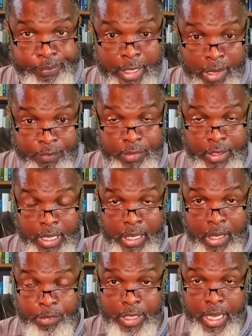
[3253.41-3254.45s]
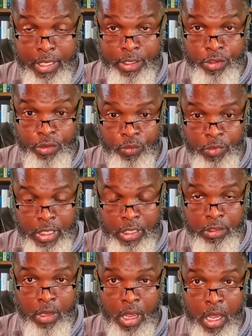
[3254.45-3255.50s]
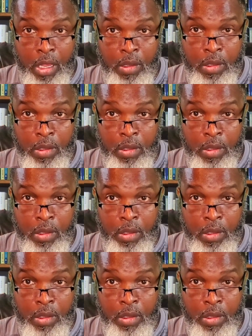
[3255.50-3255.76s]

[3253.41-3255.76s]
Everything I'm telling you, these are